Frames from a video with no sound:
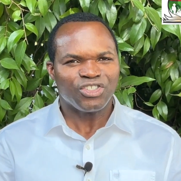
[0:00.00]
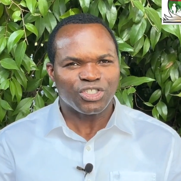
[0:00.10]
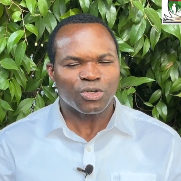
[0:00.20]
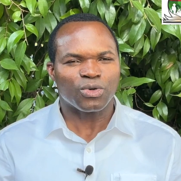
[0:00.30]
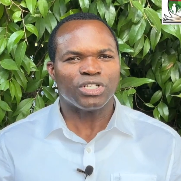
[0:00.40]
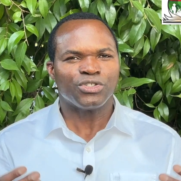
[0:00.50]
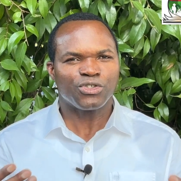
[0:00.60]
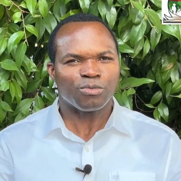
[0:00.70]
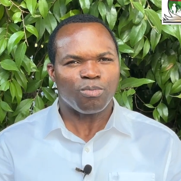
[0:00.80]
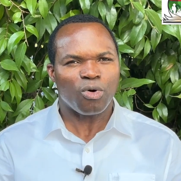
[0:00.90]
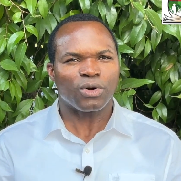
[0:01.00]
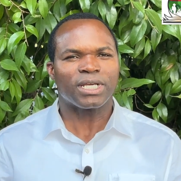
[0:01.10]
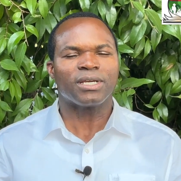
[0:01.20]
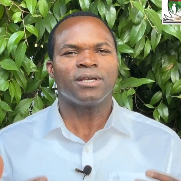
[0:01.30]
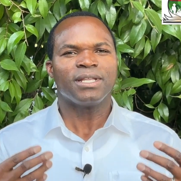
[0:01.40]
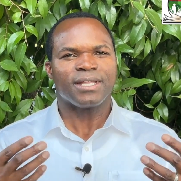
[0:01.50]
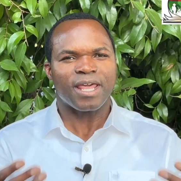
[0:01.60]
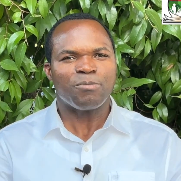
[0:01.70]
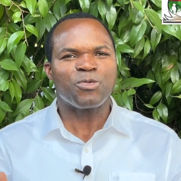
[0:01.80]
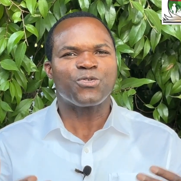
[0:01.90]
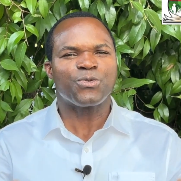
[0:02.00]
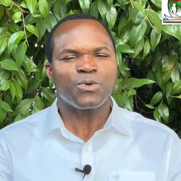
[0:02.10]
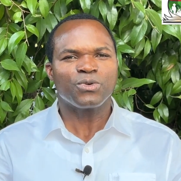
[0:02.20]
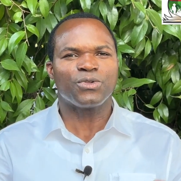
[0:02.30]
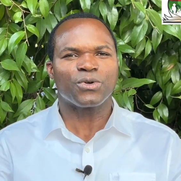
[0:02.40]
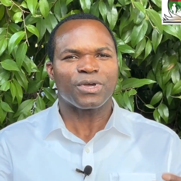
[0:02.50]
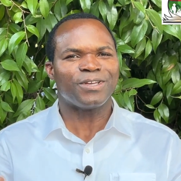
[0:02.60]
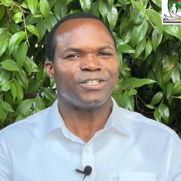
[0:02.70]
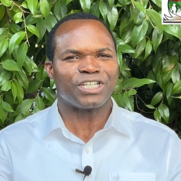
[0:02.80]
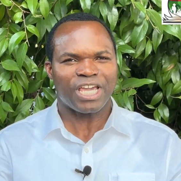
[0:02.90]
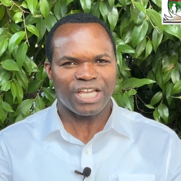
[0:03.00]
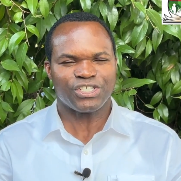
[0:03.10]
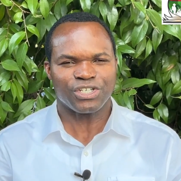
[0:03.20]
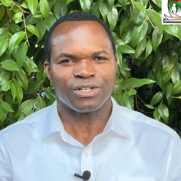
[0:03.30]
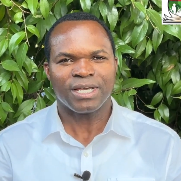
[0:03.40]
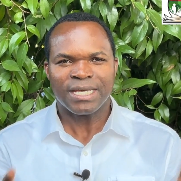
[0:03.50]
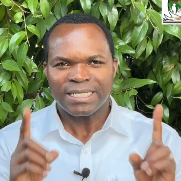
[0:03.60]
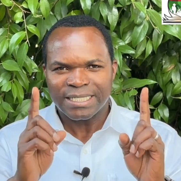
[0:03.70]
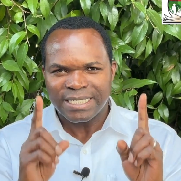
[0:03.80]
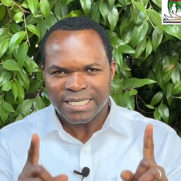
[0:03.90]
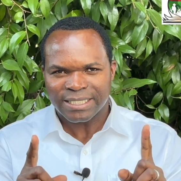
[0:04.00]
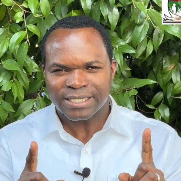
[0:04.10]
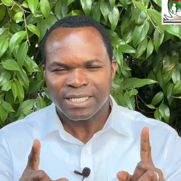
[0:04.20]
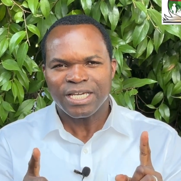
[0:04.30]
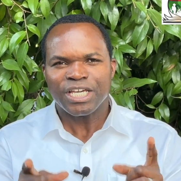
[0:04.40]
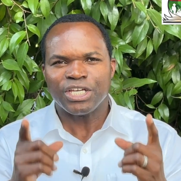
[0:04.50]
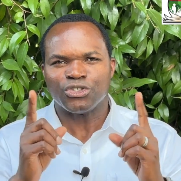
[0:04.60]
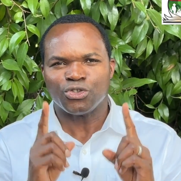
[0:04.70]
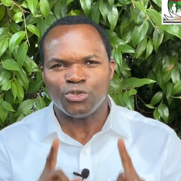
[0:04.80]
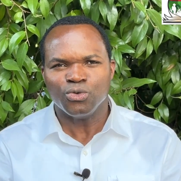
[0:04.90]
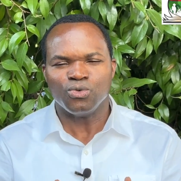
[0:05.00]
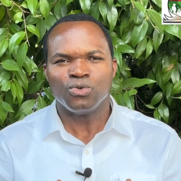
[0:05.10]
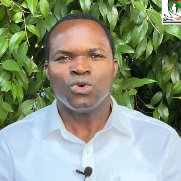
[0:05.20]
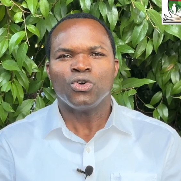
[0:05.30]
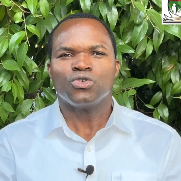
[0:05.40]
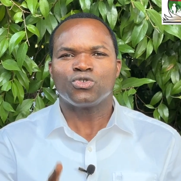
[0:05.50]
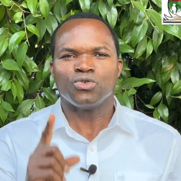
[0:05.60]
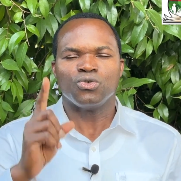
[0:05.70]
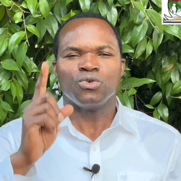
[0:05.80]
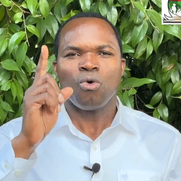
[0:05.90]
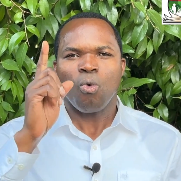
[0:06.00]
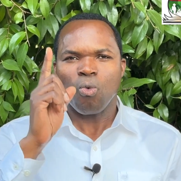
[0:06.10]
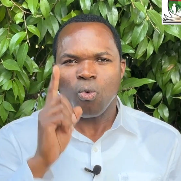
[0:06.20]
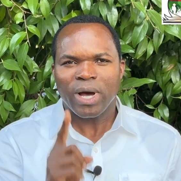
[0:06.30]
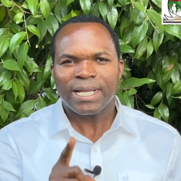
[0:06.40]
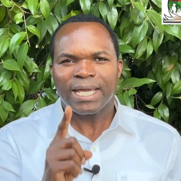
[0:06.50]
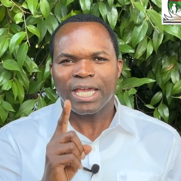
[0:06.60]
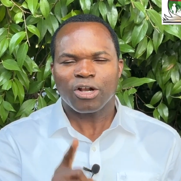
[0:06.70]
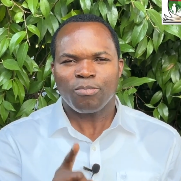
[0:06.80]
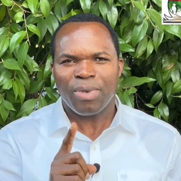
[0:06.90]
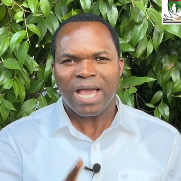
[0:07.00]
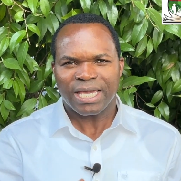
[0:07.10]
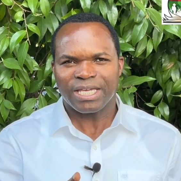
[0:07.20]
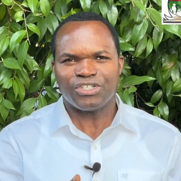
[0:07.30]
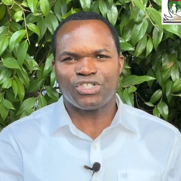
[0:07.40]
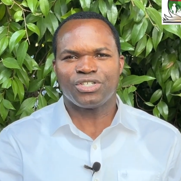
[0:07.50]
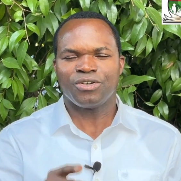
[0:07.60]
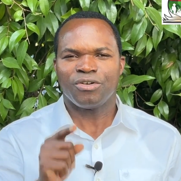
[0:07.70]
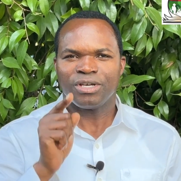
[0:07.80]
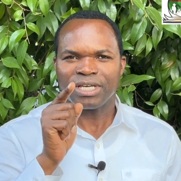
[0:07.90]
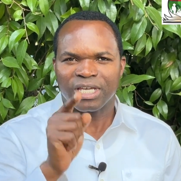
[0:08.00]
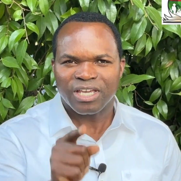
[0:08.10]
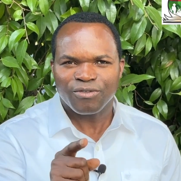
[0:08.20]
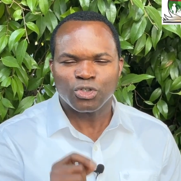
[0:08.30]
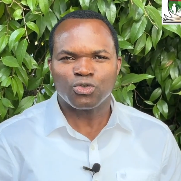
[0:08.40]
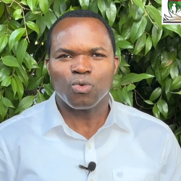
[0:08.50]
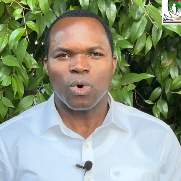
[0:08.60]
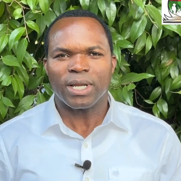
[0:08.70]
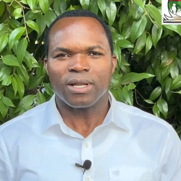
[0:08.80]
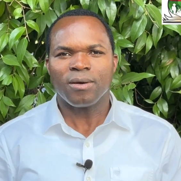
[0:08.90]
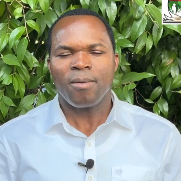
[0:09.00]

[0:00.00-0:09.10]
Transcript: children supporting them through their education. This is due to one care package given to one